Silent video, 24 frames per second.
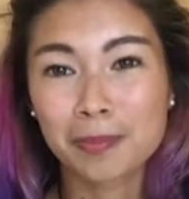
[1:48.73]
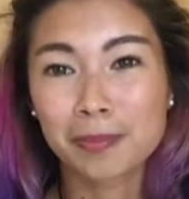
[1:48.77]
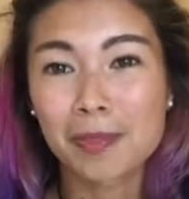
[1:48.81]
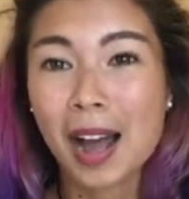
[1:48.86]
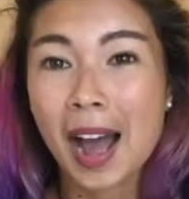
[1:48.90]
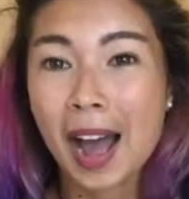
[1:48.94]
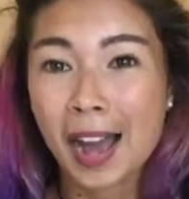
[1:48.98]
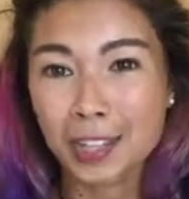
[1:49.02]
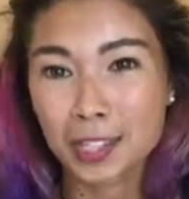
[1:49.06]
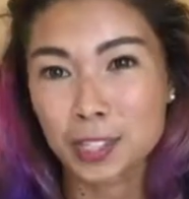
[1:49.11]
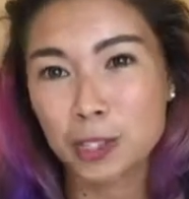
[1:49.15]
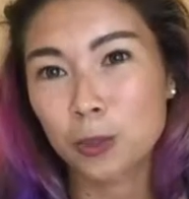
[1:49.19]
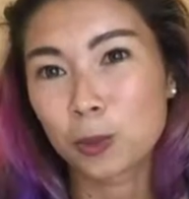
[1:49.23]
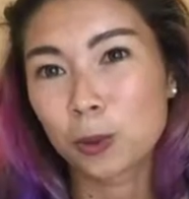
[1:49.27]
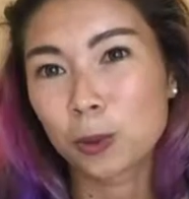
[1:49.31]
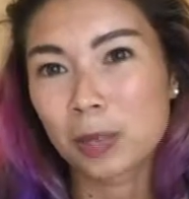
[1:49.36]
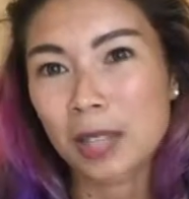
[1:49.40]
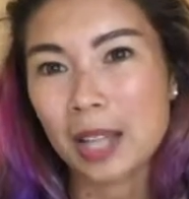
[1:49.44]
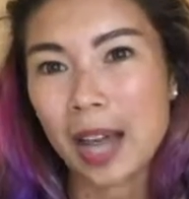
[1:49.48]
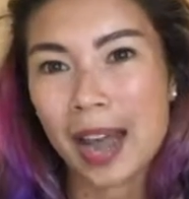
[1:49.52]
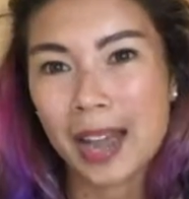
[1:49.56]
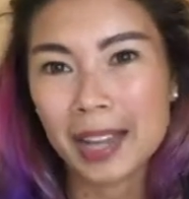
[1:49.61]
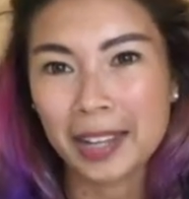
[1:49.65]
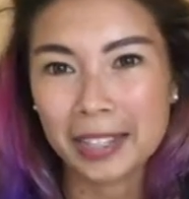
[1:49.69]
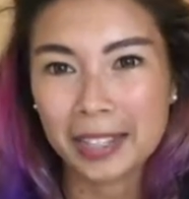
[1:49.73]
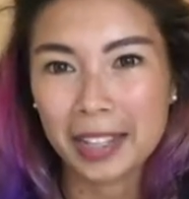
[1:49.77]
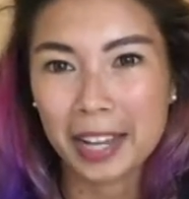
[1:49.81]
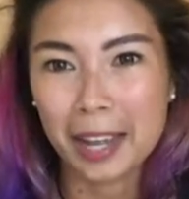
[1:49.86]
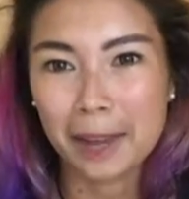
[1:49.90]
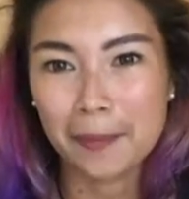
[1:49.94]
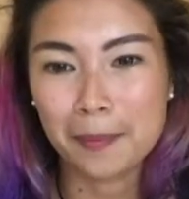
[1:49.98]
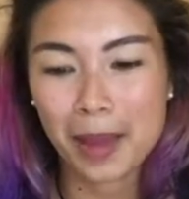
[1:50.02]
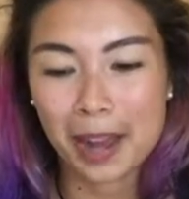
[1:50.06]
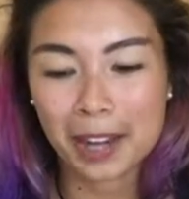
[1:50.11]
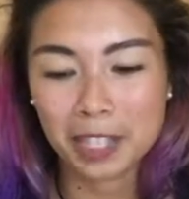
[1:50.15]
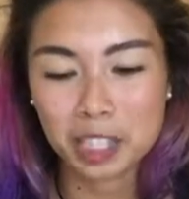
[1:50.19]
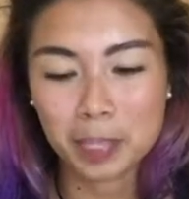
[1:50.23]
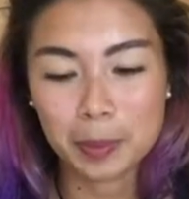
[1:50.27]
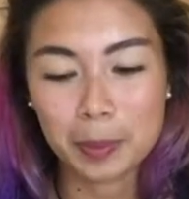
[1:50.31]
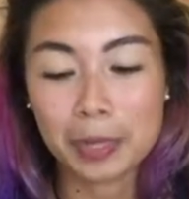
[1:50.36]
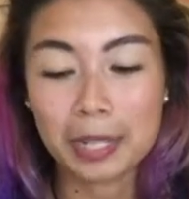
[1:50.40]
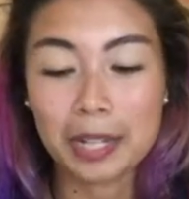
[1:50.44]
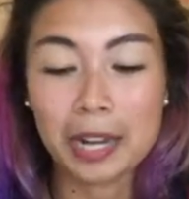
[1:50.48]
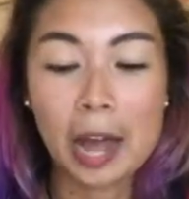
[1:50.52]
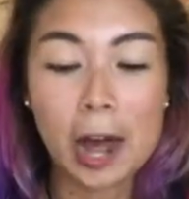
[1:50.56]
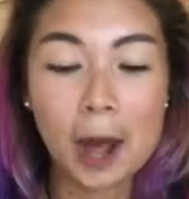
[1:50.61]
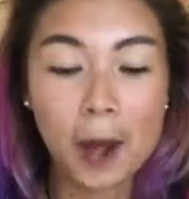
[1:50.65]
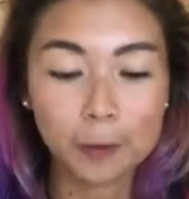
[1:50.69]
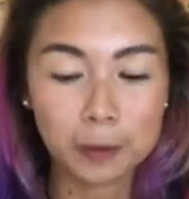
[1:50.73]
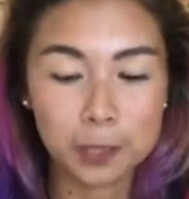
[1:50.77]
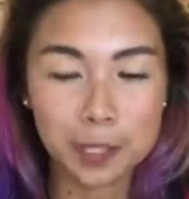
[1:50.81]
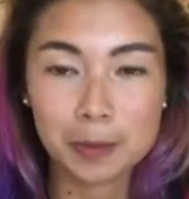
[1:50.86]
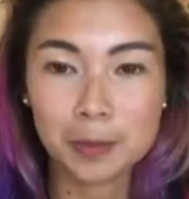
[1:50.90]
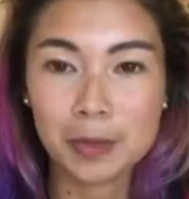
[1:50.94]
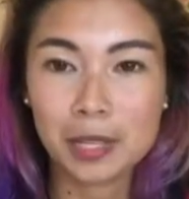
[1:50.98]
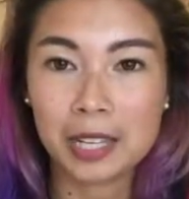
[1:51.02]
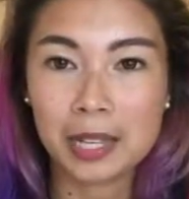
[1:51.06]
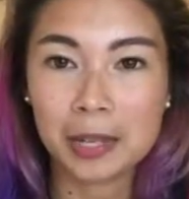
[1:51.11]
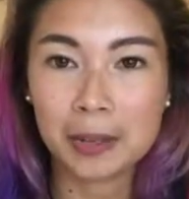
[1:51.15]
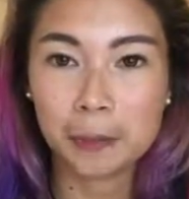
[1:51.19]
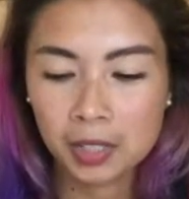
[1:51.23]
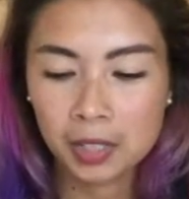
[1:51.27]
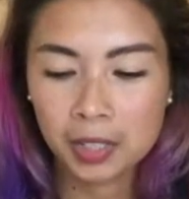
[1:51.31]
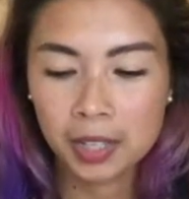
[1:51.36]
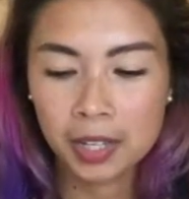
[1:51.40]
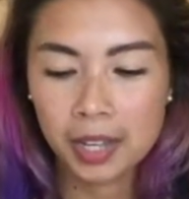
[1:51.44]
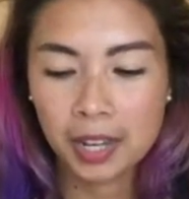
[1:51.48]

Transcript: high school Latin came back to me and helped me.